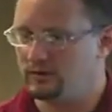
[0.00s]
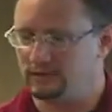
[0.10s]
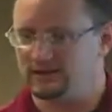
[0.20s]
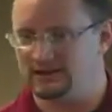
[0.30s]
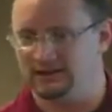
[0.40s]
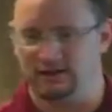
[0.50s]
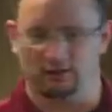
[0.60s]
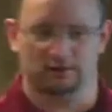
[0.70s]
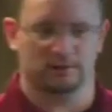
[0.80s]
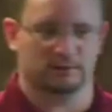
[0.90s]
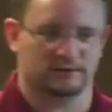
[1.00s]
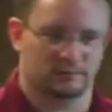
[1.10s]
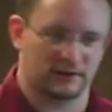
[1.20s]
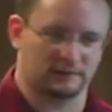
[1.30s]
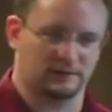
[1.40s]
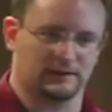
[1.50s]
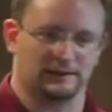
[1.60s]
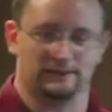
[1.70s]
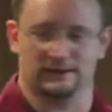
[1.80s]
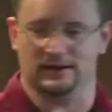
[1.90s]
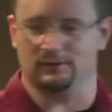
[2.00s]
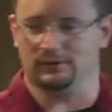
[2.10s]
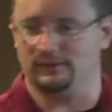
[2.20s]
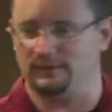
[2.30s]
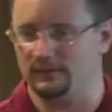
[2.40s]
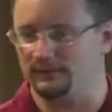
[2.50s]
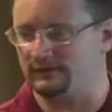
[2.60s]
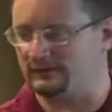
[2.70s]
whoever is going to take ultimate responsibility for the network